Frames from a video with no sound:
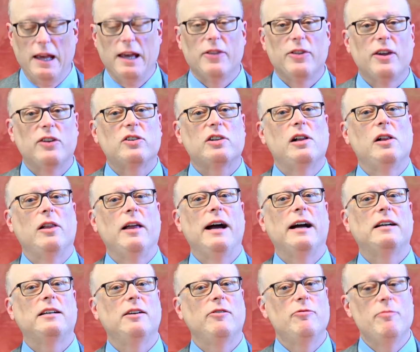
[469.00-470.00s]
This
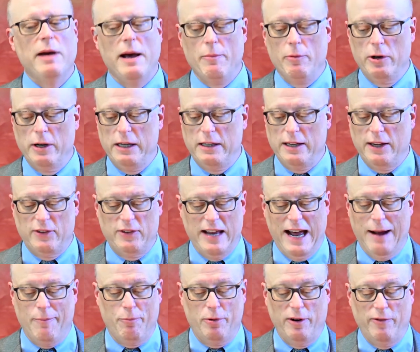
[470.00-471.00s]
collective memory does
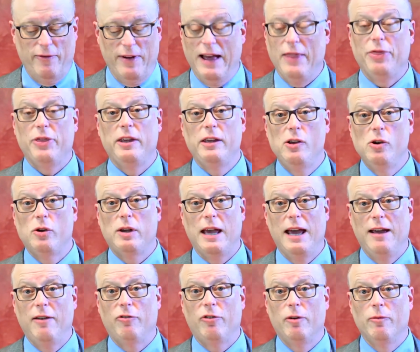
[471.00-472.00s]
not prevent the
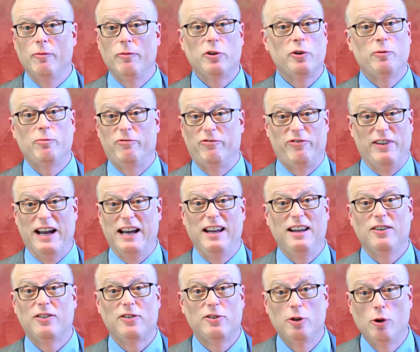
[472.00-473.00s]
UK from
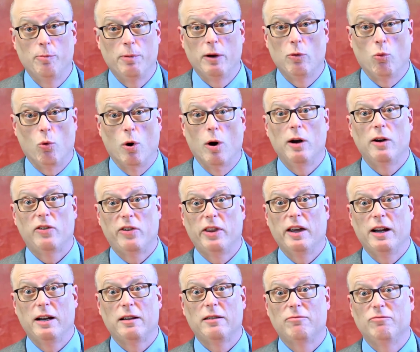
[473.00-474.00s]
fighting stupid wars,
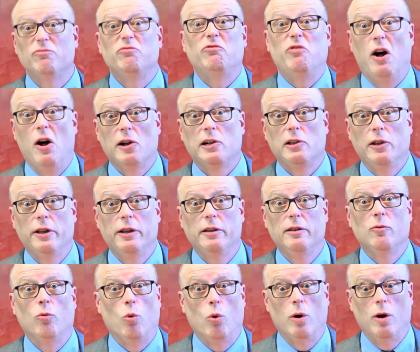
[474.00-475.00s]
think
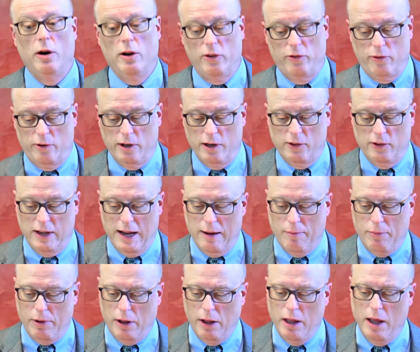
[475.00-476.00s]
Falkland Wars, for
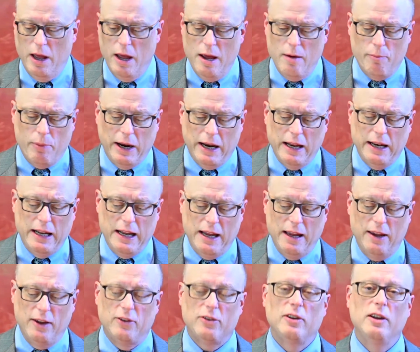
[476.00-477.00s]
example, but it
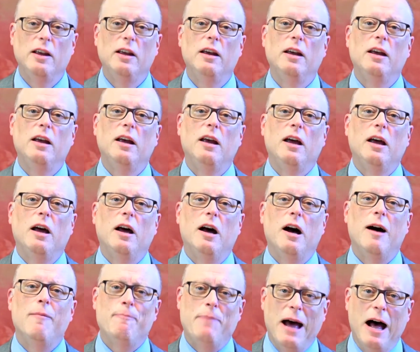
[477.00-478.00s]
is
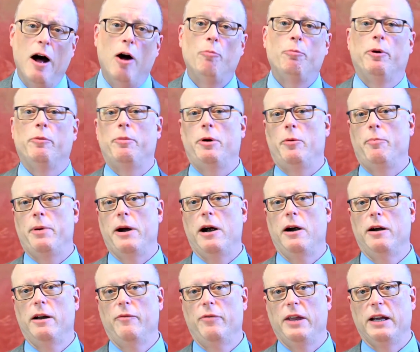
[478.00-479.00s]
a palpable
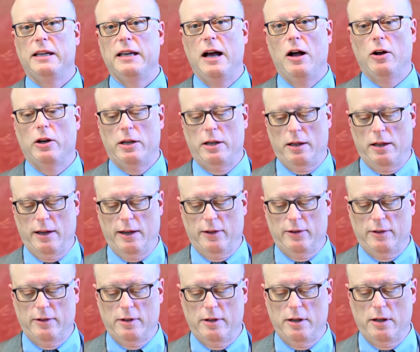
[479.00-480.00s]
part of the calculus.